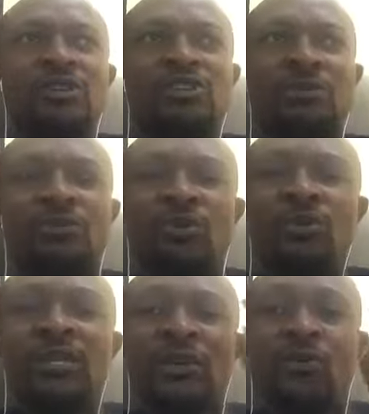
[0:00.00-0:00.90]
Drop
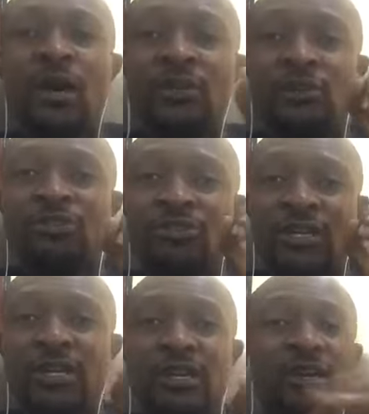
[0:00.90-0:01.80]
only 100
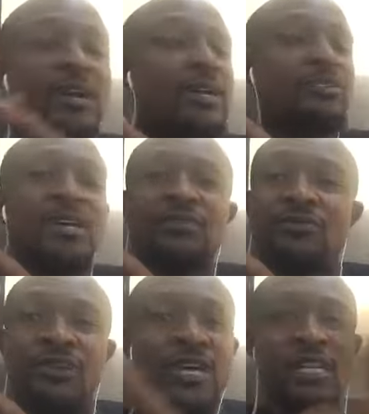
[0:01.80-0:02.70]
naira. I don't ask
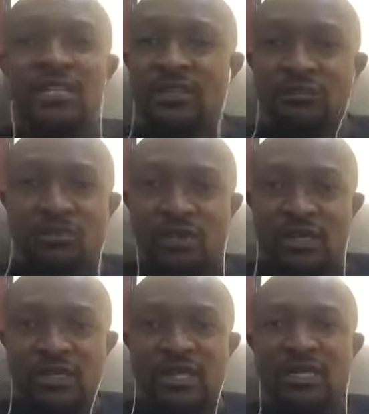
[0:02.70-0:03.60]
for anything more
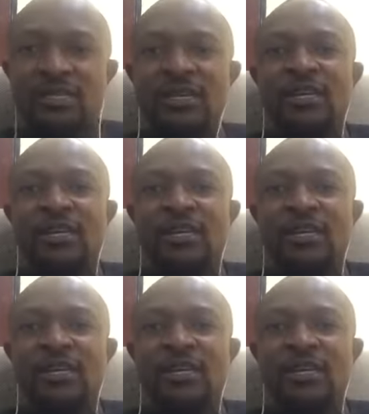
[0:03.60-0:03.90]
than that.